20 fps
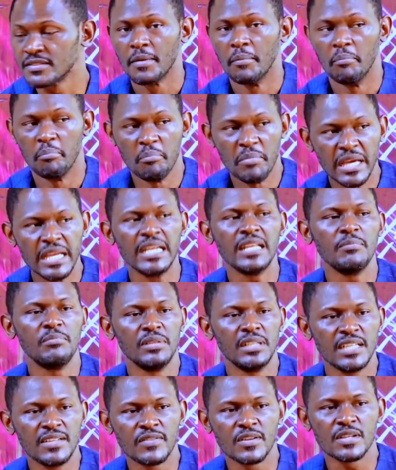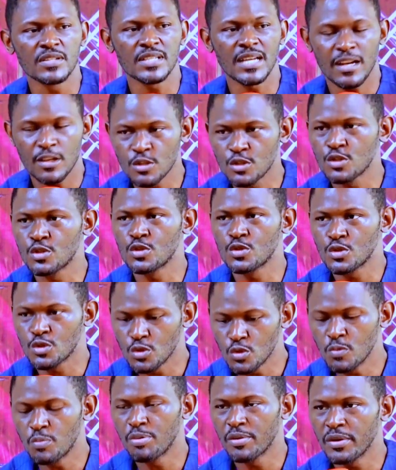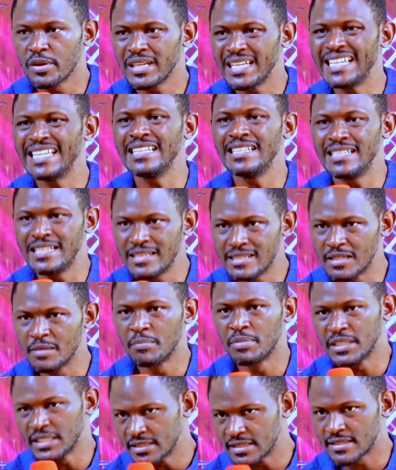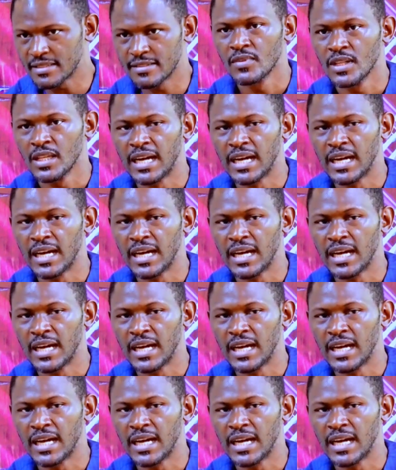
Many believers are super indisciplined.